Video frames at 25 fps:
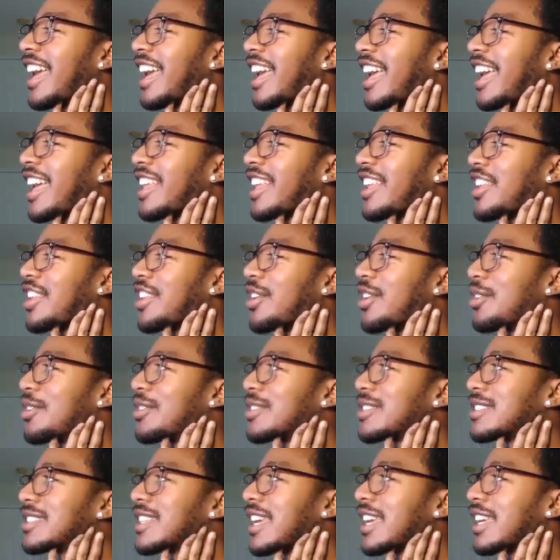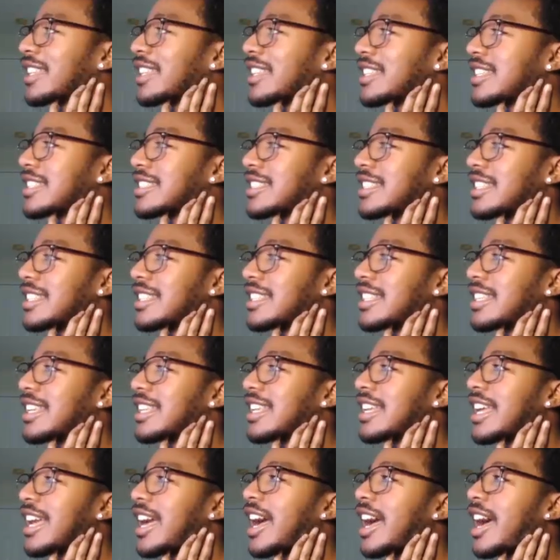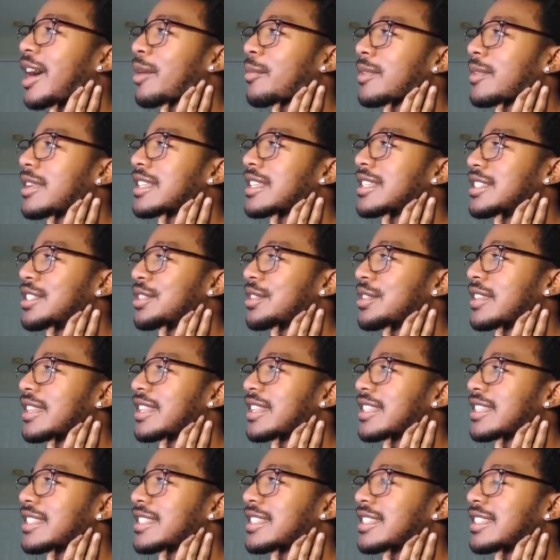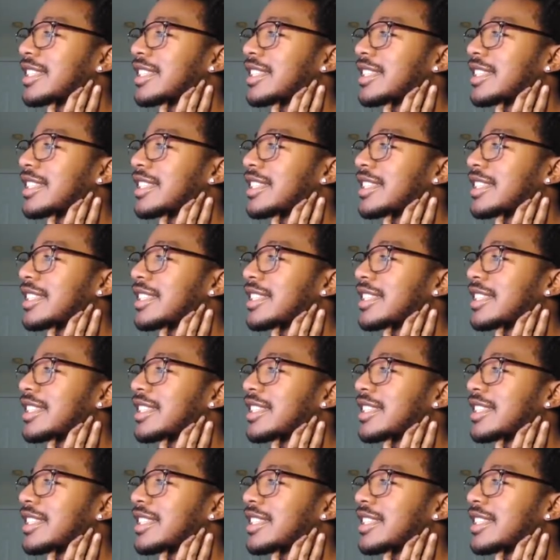And Noel's saying, listen, I'm going to do this.